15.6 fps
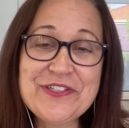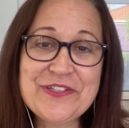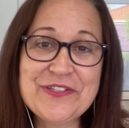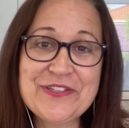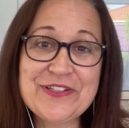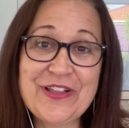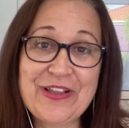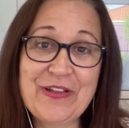
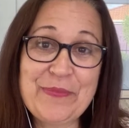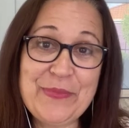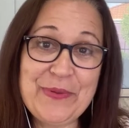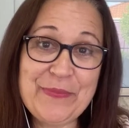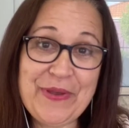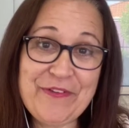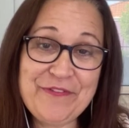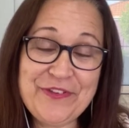because I'm in
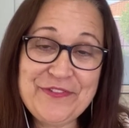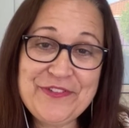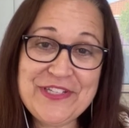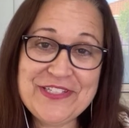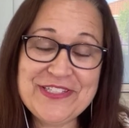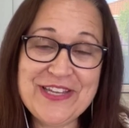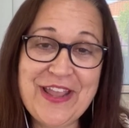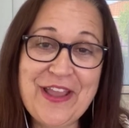my
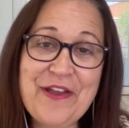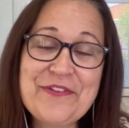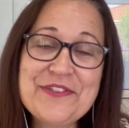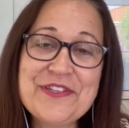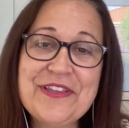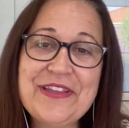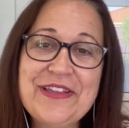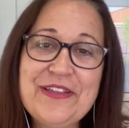50s now,
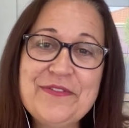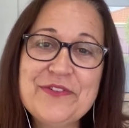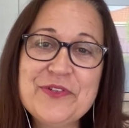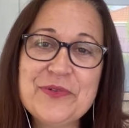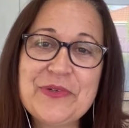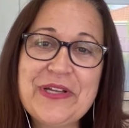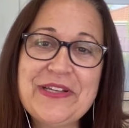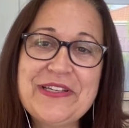so that gives
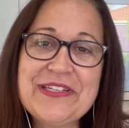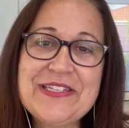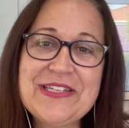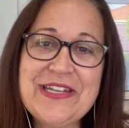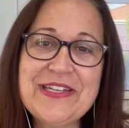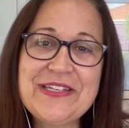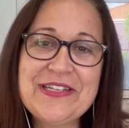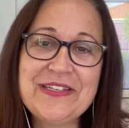you an
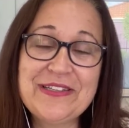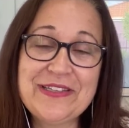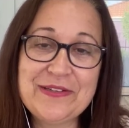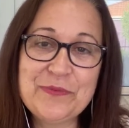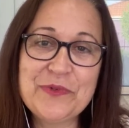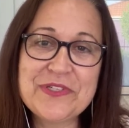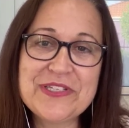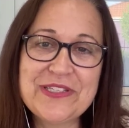understanding that it
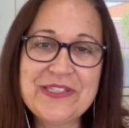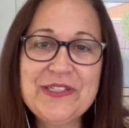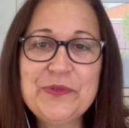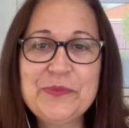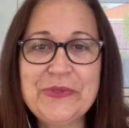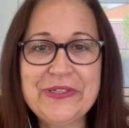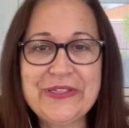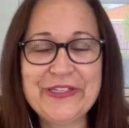was a
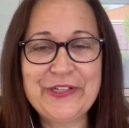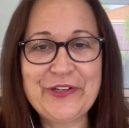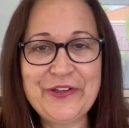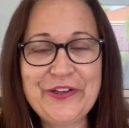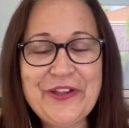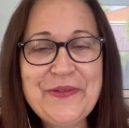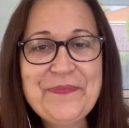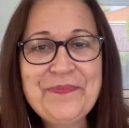little while
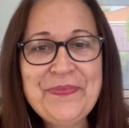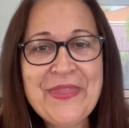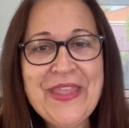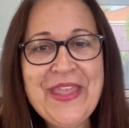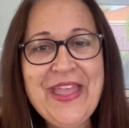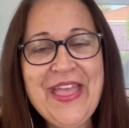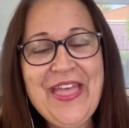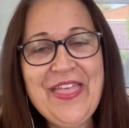ago,
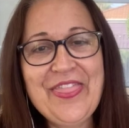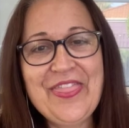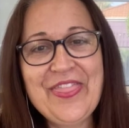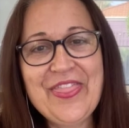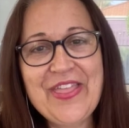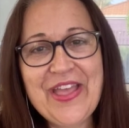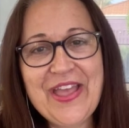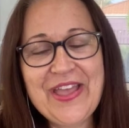
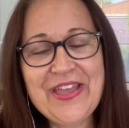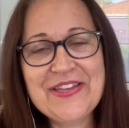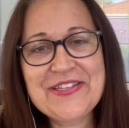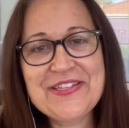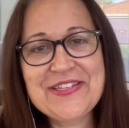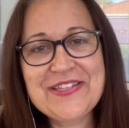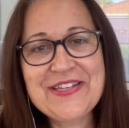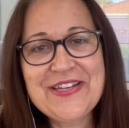that
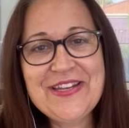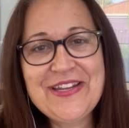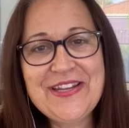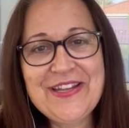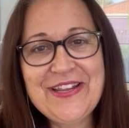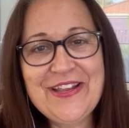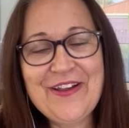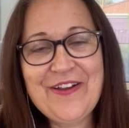
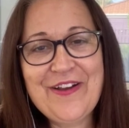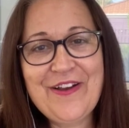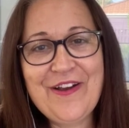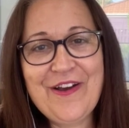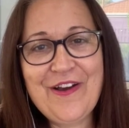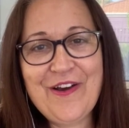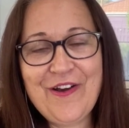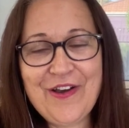
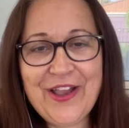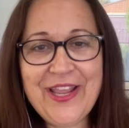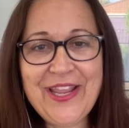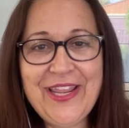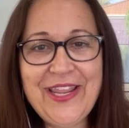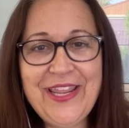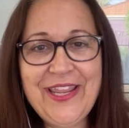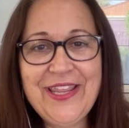
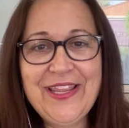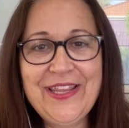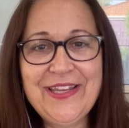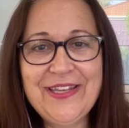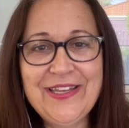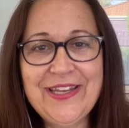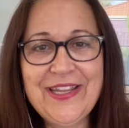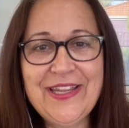I
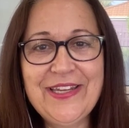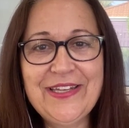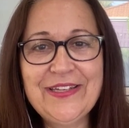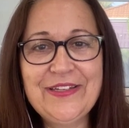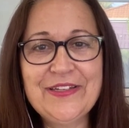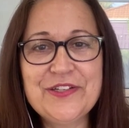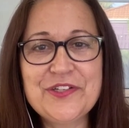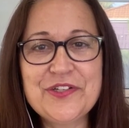
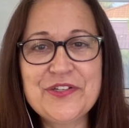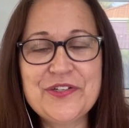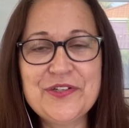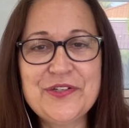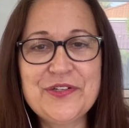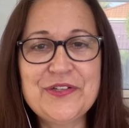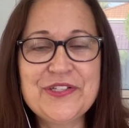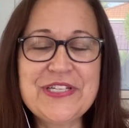needed
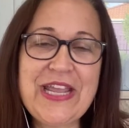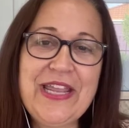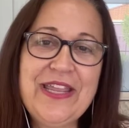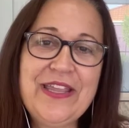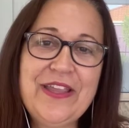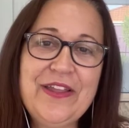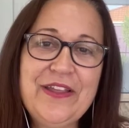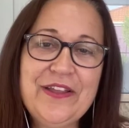to
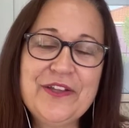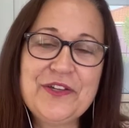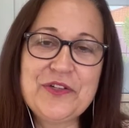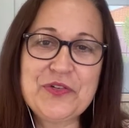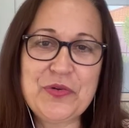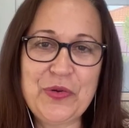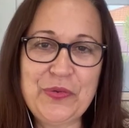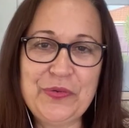take
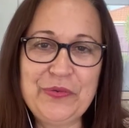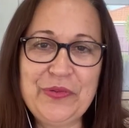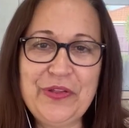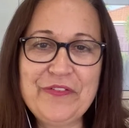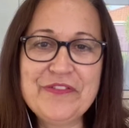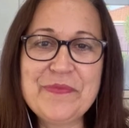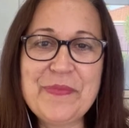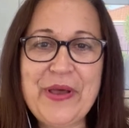control
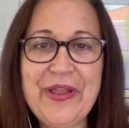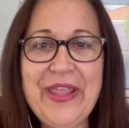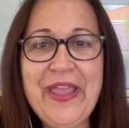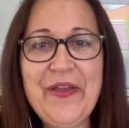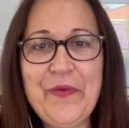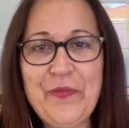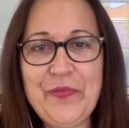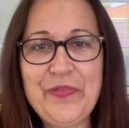of my
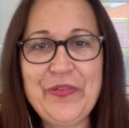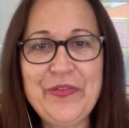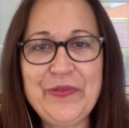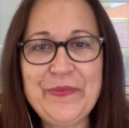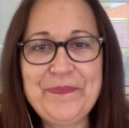health.